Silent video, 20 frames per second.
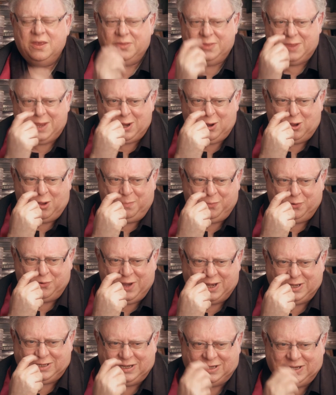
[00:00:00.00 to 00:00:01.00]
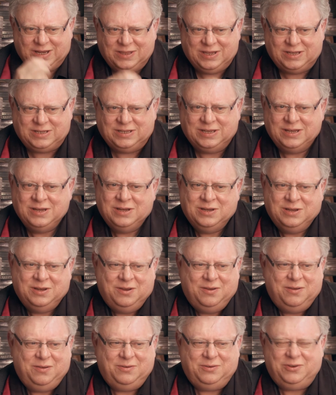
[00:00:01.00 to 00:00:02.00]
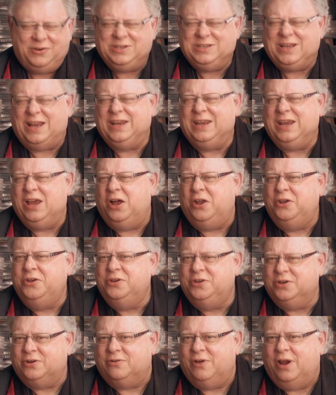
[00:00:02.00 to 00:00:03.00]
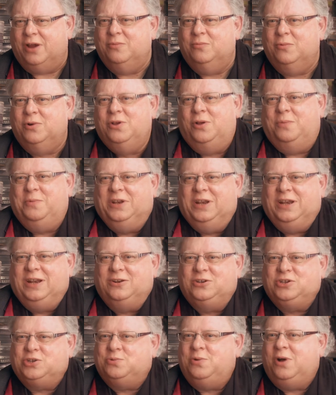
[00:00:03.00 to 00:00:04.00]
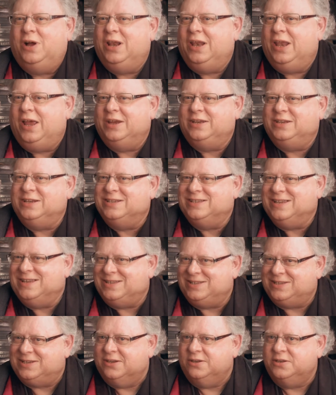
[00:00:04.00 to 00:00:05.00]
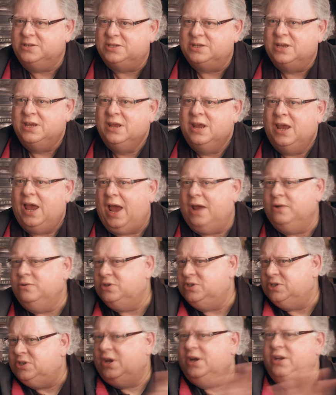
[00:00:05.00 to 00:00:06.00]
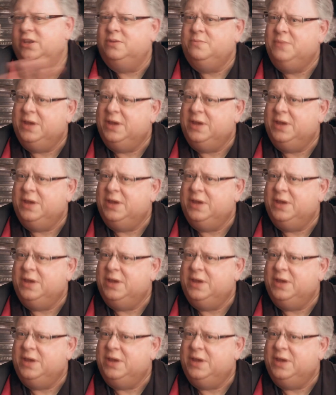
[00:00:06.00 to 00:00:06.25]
they operated in this, not exactly underground, but a little twilight existence outside the